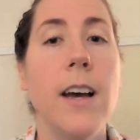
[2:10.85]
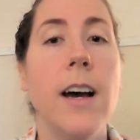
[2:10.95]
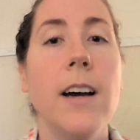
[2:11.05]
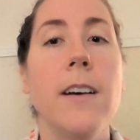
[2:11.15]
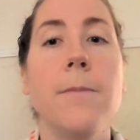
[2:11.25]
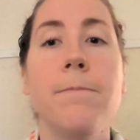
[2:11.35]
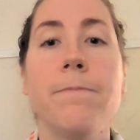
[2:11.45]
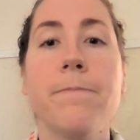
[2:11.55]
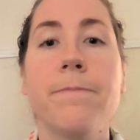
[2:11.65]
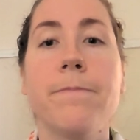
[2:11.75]

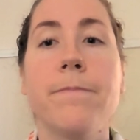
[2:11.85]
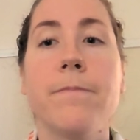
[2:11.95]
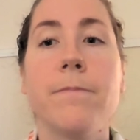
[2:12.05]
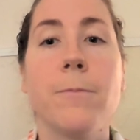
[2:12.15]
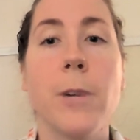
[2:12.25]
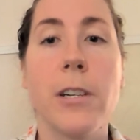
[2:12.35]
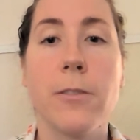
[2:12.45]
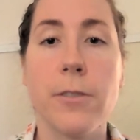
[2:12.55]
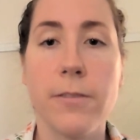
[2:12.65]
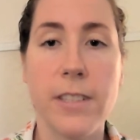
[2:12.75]
where you're
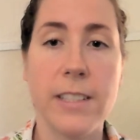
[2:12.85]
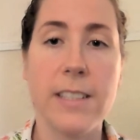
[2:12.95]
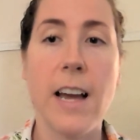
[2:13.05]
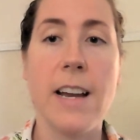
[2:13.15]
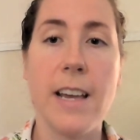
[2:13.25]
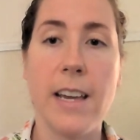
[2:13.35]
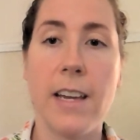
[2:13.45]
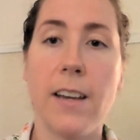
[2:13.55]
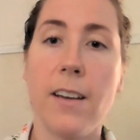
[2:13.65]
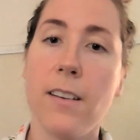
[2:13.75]
sort of
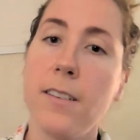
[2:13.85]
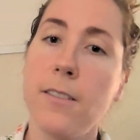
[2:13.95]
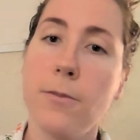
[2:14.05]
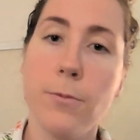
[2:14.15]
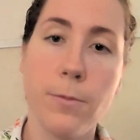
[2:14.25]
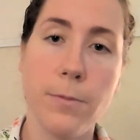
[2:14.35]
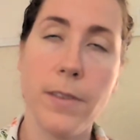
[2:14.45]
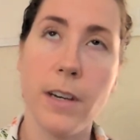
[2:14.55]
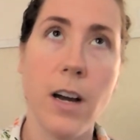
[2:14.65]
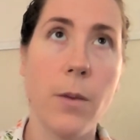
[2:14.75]
deciding
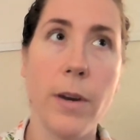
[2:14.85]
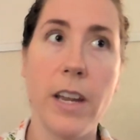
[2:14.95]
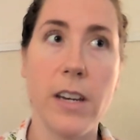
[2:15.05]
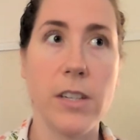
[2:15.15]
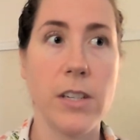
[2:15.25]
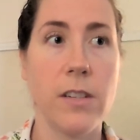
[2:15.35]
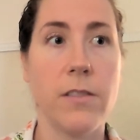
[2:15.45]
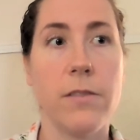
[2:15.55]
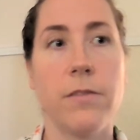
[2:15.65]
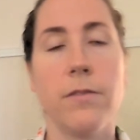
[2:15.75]
the combination
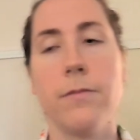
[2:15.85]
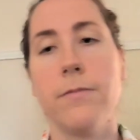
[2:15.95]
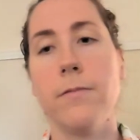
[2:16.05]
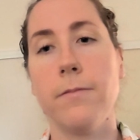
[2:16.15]
of